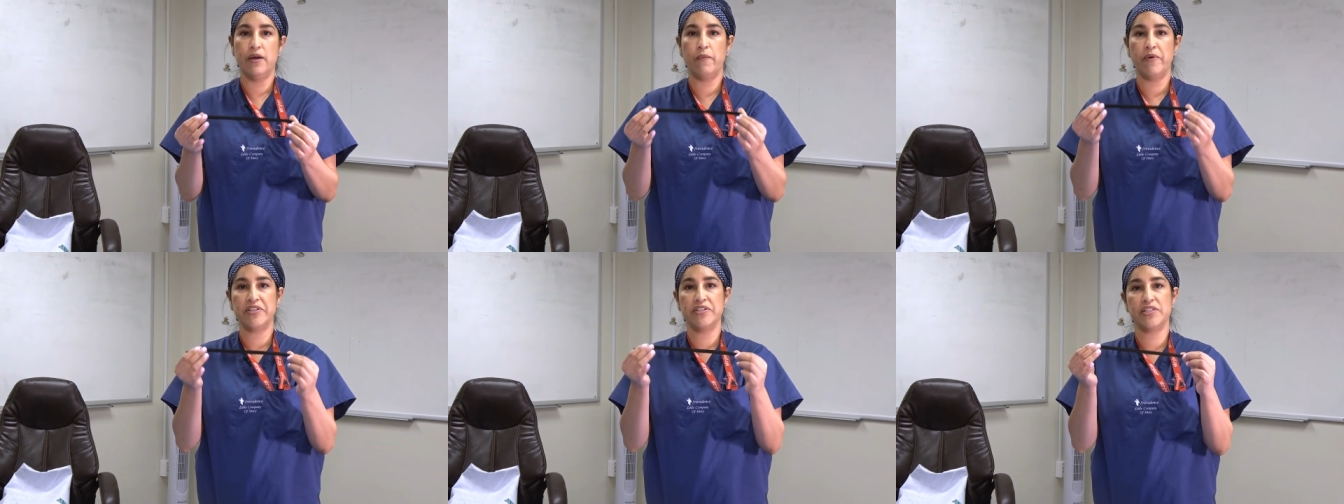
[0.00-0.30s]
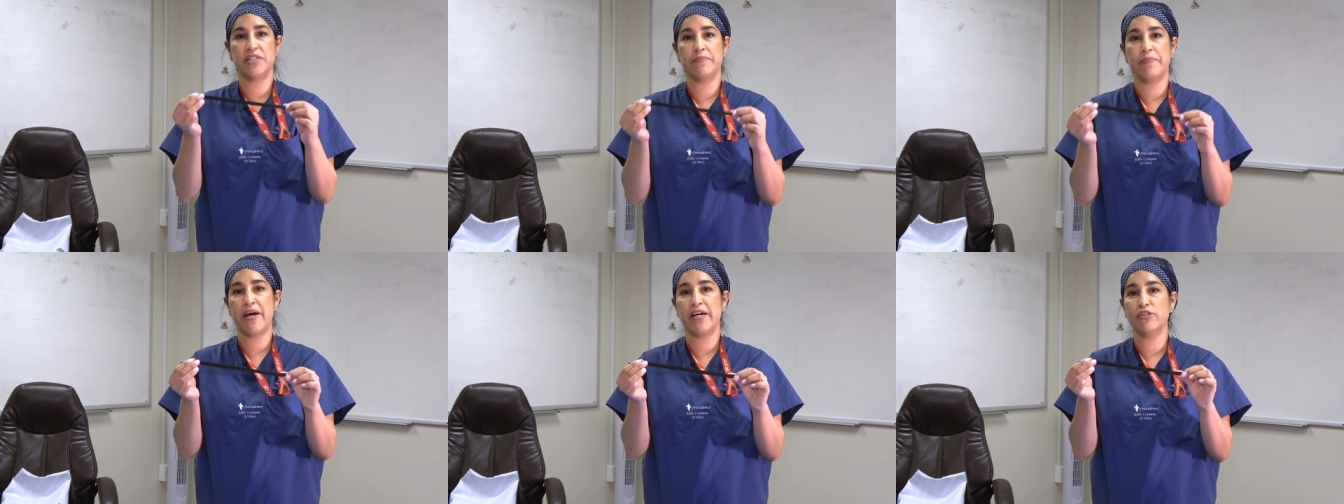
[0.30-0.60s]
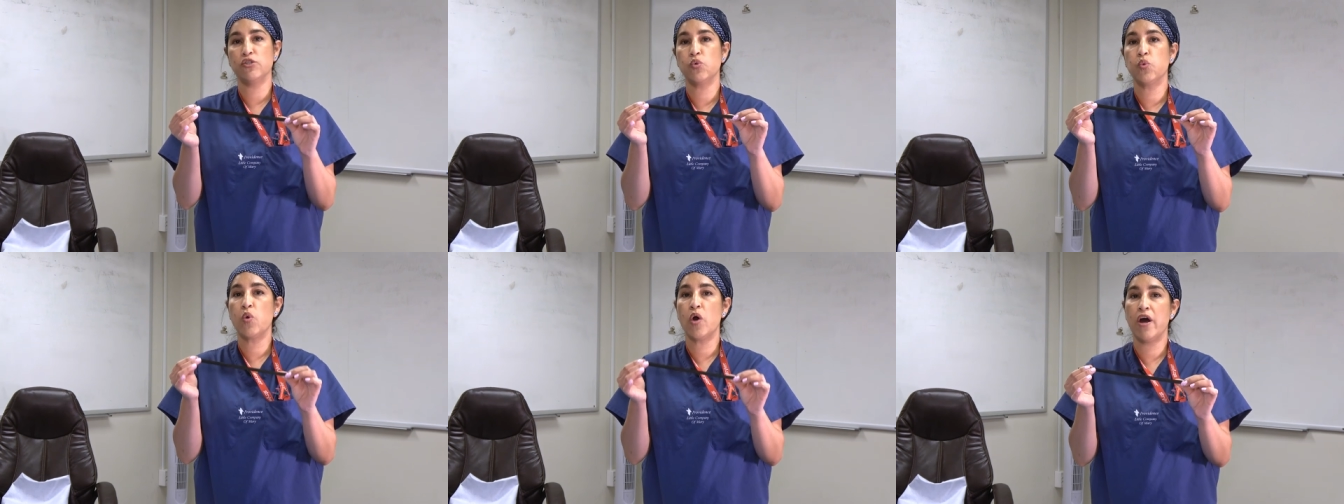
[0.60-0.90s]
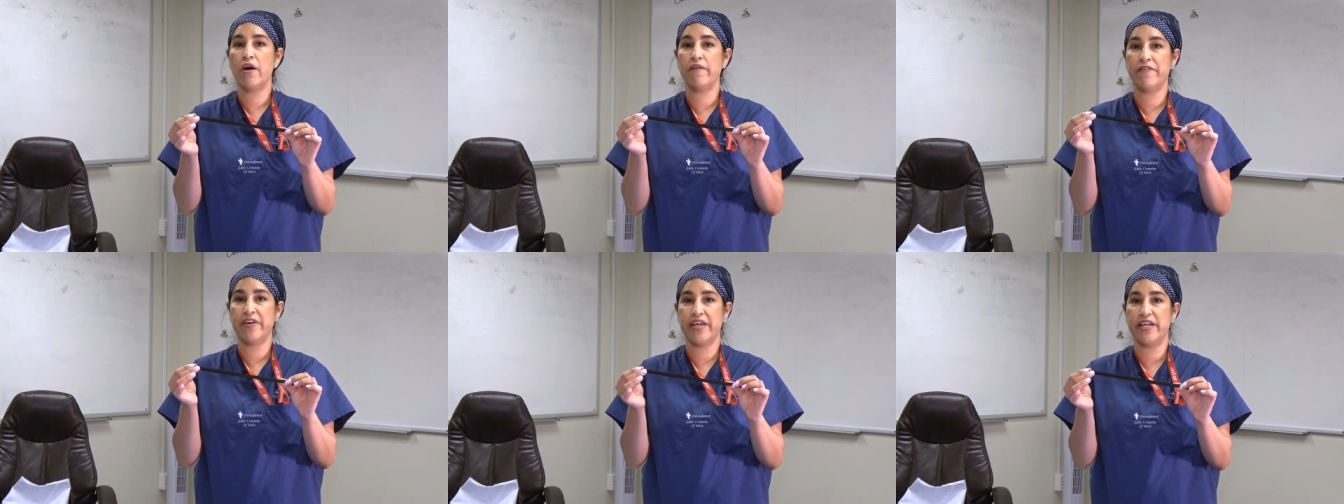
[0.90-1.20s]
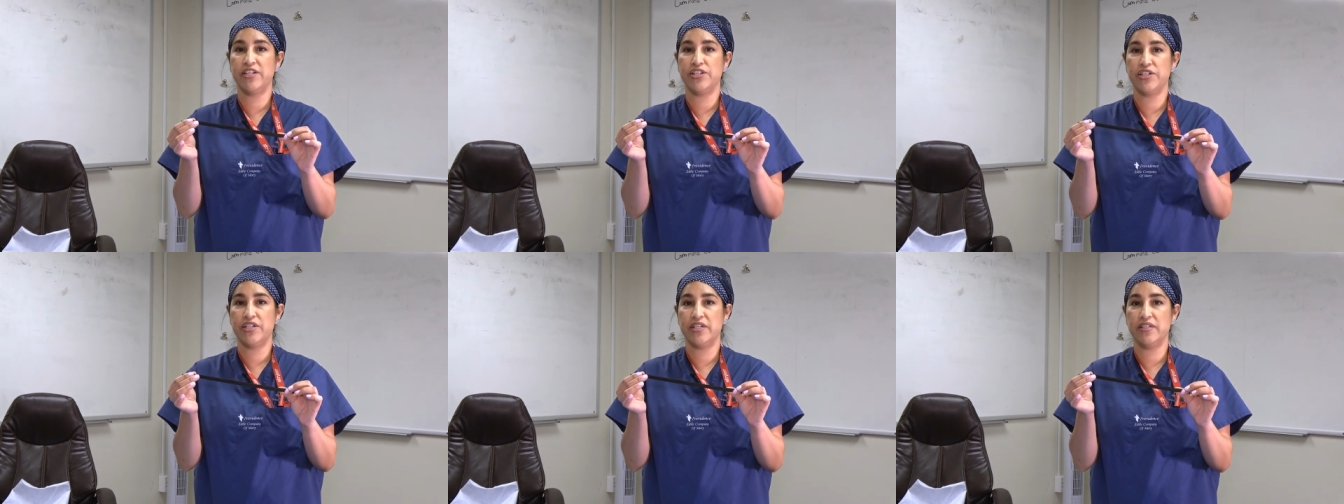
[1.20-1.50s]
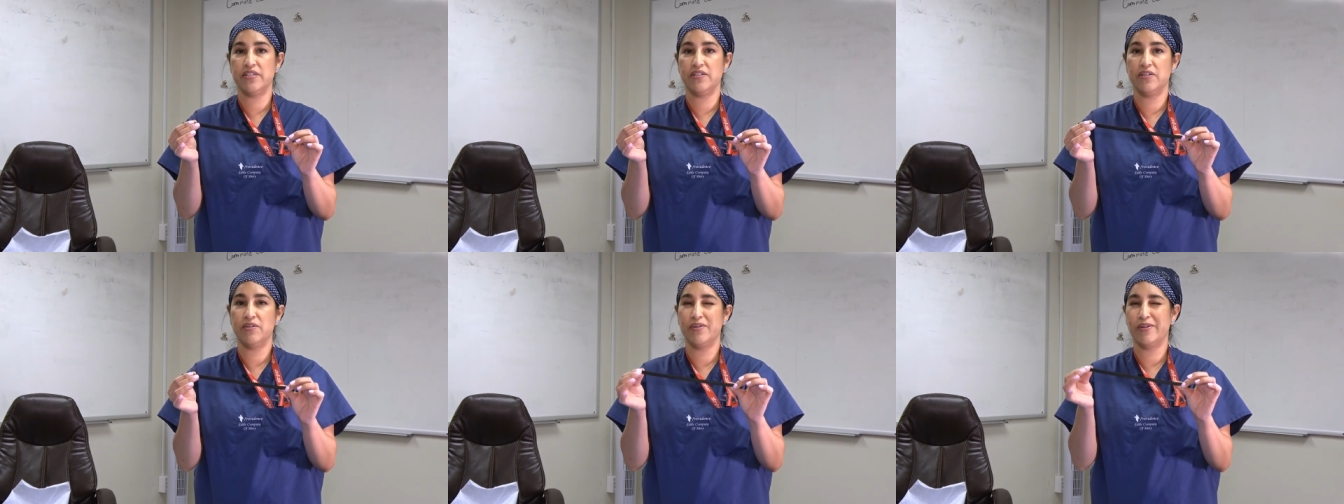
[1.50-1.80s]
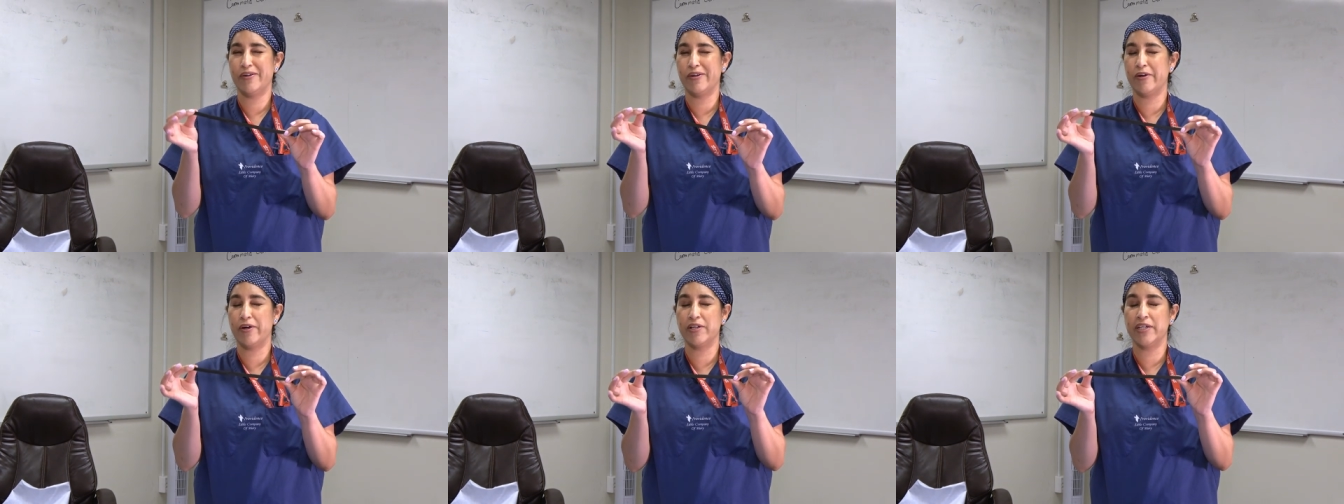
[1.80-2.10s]
which is about 12 inches
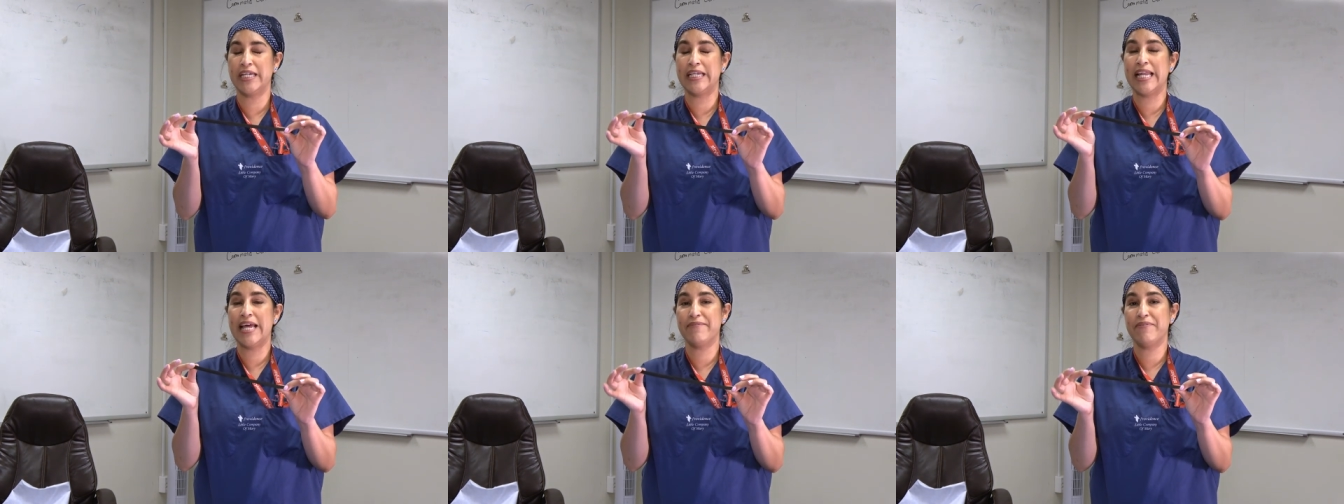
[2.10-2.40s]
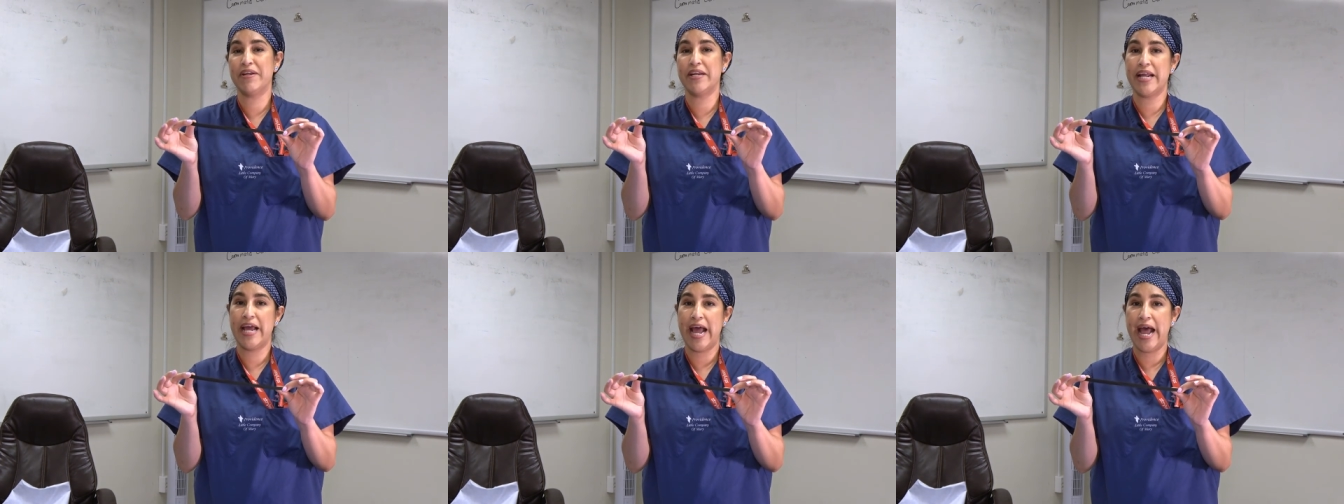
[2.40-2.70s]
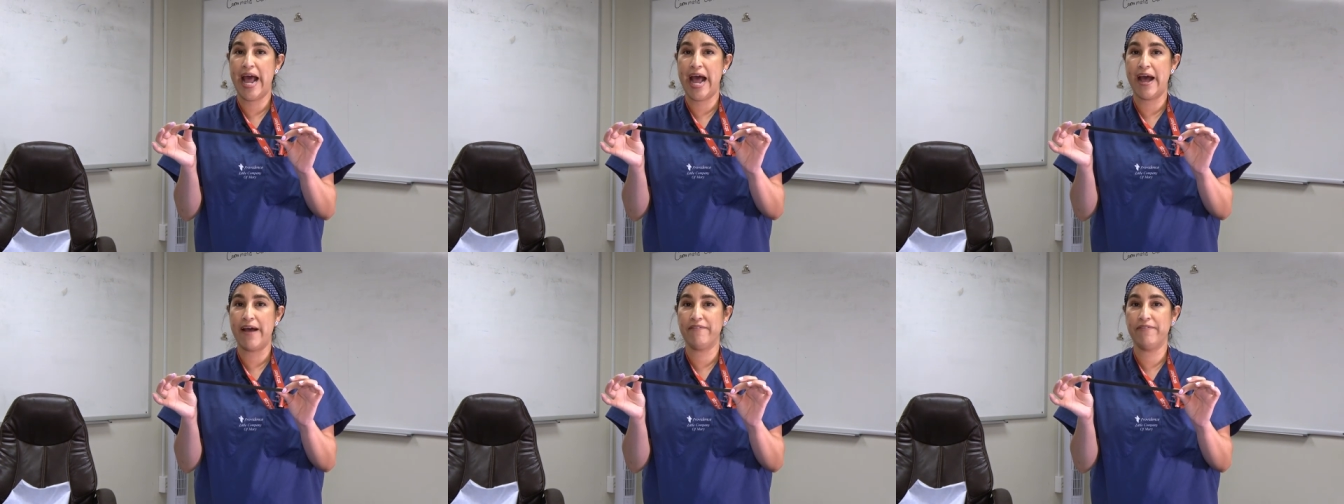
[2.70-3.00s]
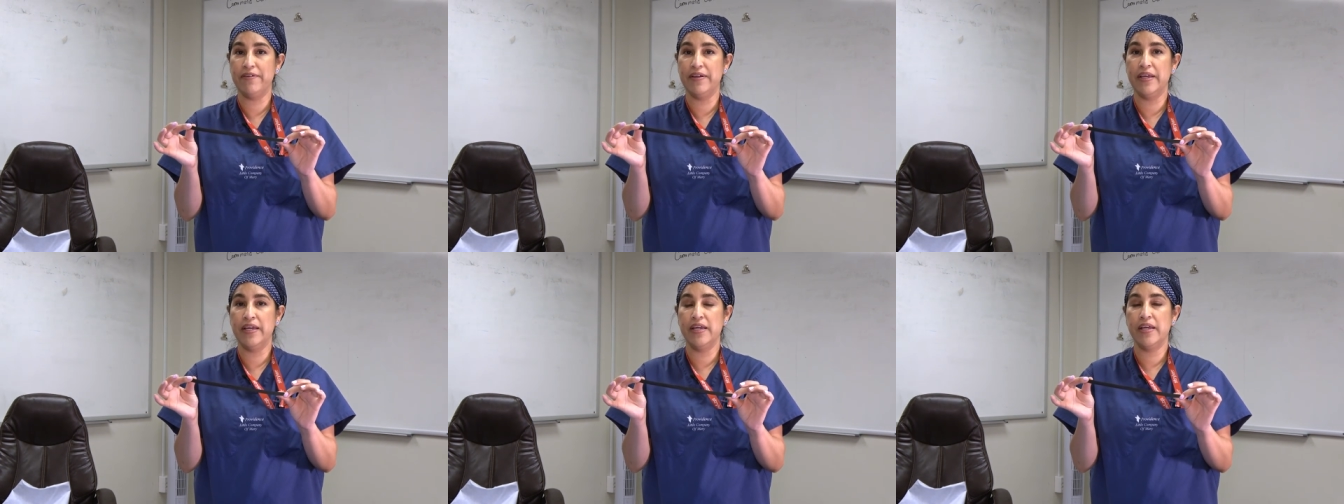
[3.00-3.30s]
or 11 and a half.